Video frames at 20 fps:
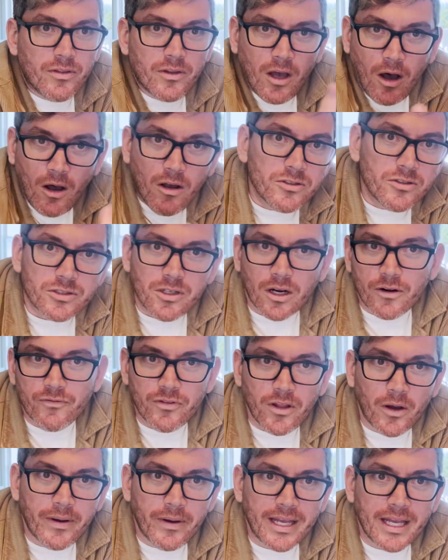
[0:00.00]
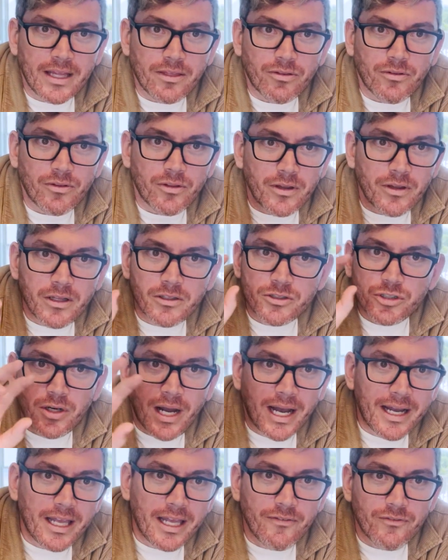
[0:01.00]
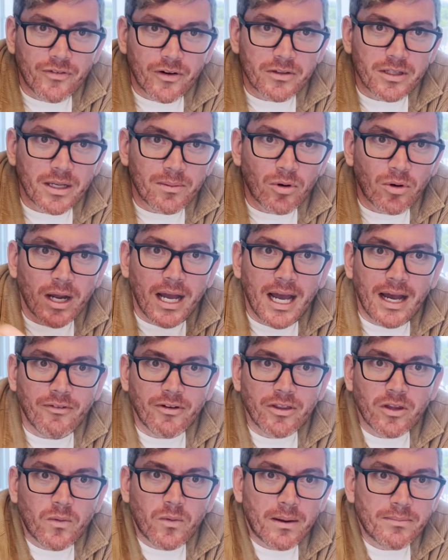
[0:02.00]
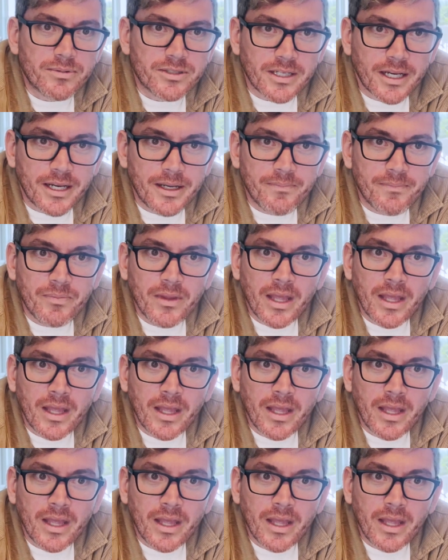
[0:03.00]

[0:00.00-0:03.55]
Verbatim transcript: calls start flowing in through the little tracking phone number I have on the website.